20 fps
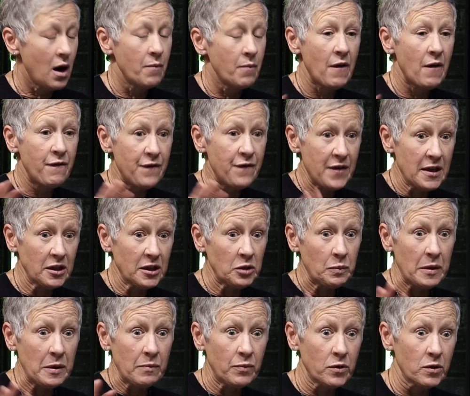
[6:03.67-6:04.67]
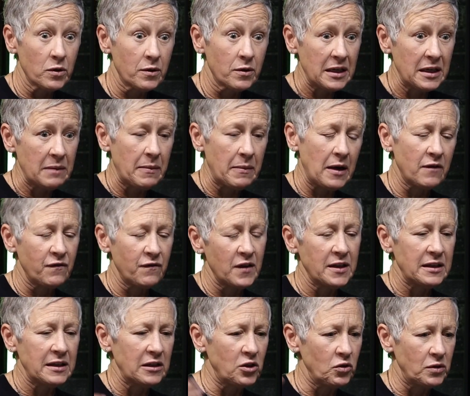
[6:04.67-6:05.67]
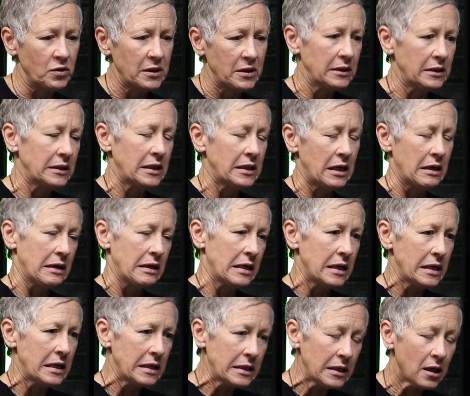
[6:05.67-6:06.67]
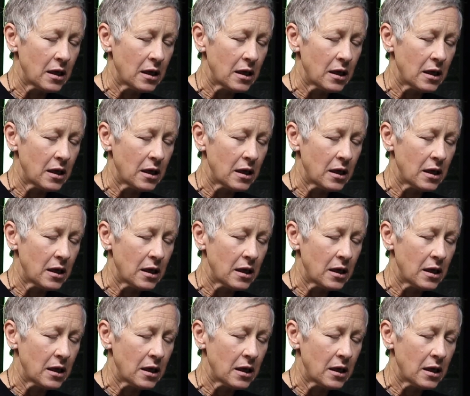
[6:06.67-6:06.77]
A fence, people think about a fence as utilitarian.